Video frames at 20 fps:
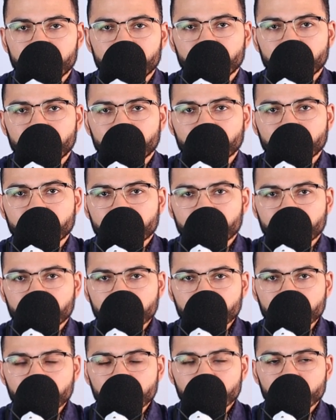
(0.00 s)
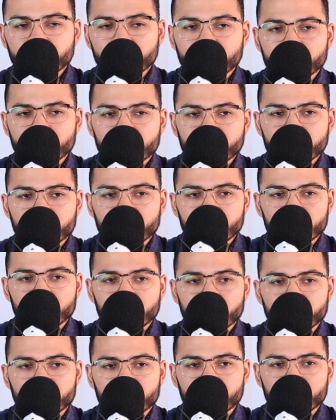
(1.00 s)

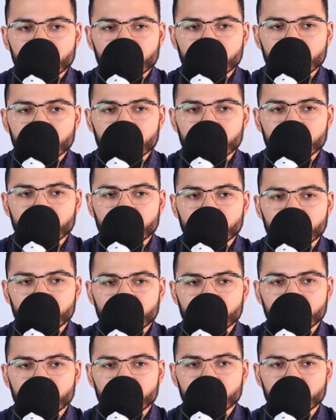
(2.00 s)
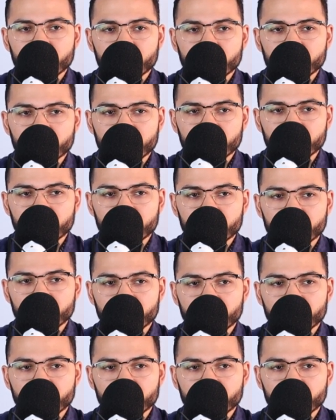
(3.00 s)
No words are spoken by the person on screen.